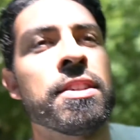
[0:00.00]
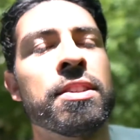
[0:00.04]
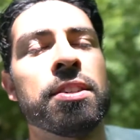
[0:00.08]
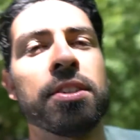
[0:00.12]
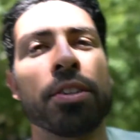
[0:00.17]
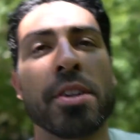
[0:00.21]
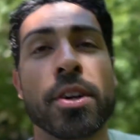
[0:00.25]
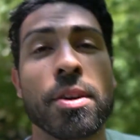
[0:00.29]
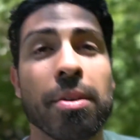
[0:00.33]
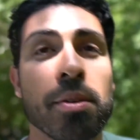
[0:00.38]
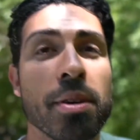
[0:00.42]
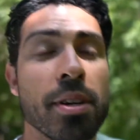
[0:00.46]
you
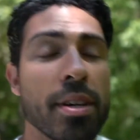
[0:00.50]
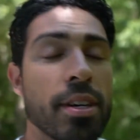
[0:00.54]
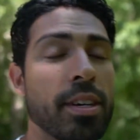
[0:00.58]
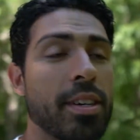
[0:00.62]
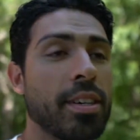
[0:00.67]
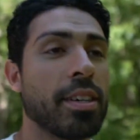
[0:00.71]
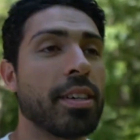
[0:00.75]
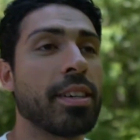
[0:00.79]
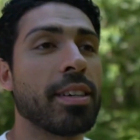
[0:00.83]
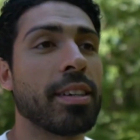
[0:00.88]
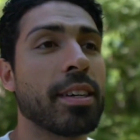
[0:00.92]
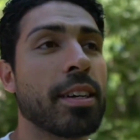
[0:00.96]
know
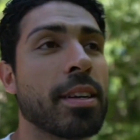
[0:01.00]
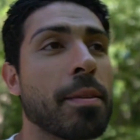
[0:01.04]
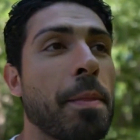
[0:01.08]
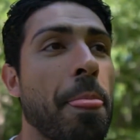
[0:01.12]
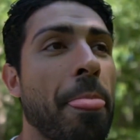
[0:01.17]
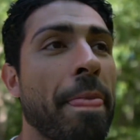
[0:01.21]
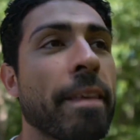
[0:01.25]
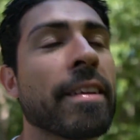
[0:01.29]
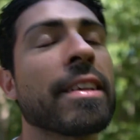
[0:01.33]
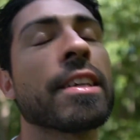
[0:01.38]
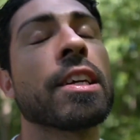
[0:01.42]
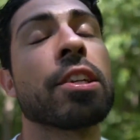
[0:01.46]

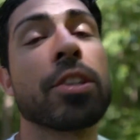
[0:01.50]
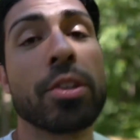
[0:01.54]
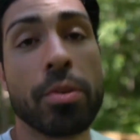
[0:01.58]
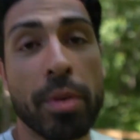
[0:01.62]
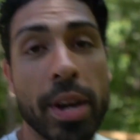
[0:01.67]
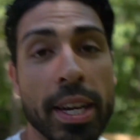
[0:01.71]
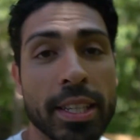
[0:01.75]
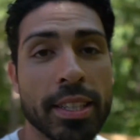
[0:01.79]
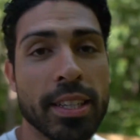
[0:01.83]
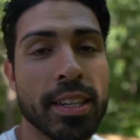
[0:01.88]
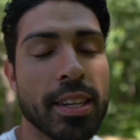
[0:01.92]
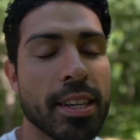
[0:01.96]

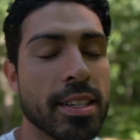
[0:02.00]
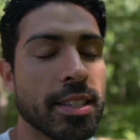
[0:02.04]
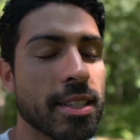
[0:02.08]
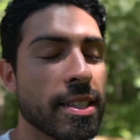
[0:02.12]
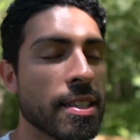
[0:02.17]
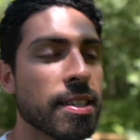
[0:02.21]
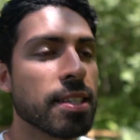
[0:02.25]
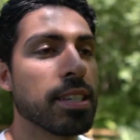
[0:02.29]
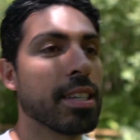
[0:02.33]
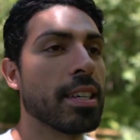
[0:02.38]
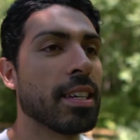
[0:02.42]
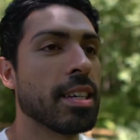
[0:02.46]
directed us.
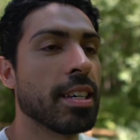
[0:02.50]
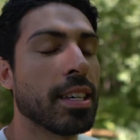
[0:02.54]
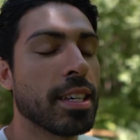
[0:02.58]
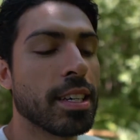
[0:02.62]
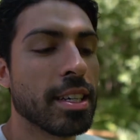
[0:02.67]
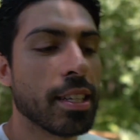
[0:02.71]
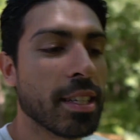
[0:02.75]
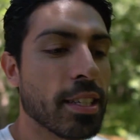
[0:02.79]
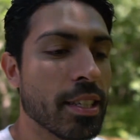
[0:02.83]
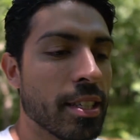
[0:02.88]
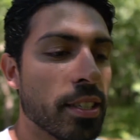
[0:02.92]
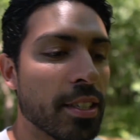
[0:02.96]

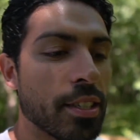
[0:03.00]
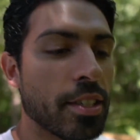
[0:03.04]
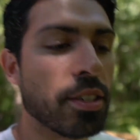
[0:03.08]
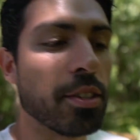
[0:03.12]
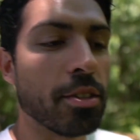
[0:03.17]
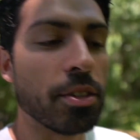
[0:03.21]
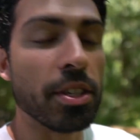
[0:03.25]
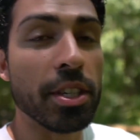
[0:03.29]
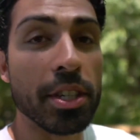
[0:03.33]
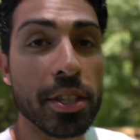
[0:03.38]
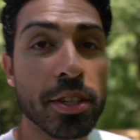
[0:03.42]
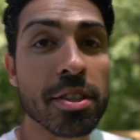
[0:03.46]
You know,
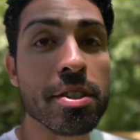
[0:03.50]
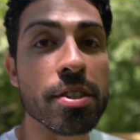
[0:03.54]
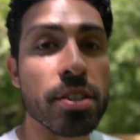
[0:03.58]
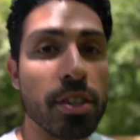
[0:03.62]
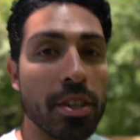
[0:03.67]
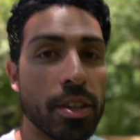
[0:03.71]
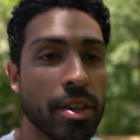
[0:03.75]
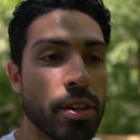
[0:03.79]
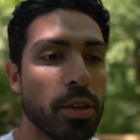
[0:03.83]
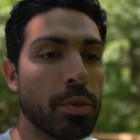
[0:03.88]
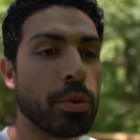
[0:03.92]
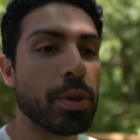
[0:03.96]
years
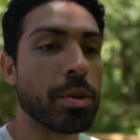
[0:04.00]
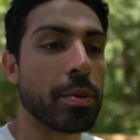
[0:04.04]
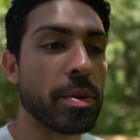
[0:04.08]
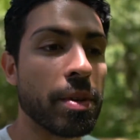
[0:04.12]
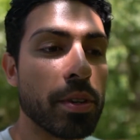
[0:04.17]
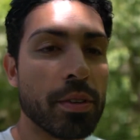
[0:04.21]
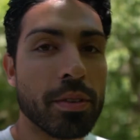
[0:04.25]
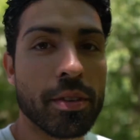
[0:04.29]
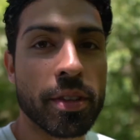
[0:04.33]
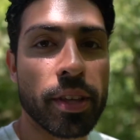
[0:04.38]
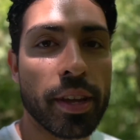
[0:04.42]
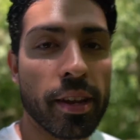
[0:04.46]
ago we were
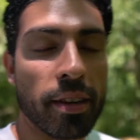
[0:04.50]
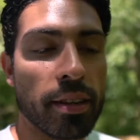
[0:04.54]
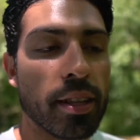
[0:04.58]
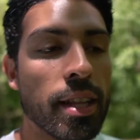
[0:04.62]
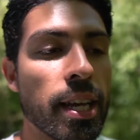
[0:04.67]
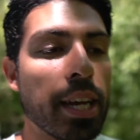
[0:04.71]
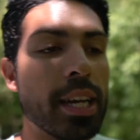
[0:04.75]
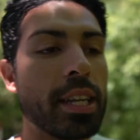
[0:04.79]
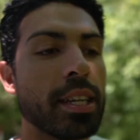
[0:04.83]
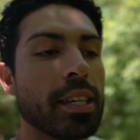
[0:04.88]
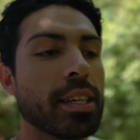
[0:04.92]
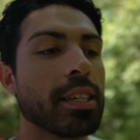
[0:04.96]
in North
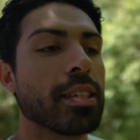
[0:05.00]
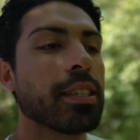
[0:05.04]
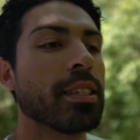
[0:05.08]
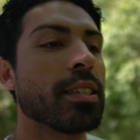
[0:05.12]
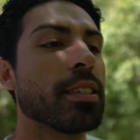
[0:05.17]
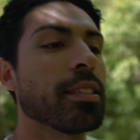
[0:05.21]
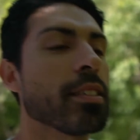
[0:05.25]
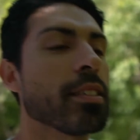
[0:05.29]
Carolina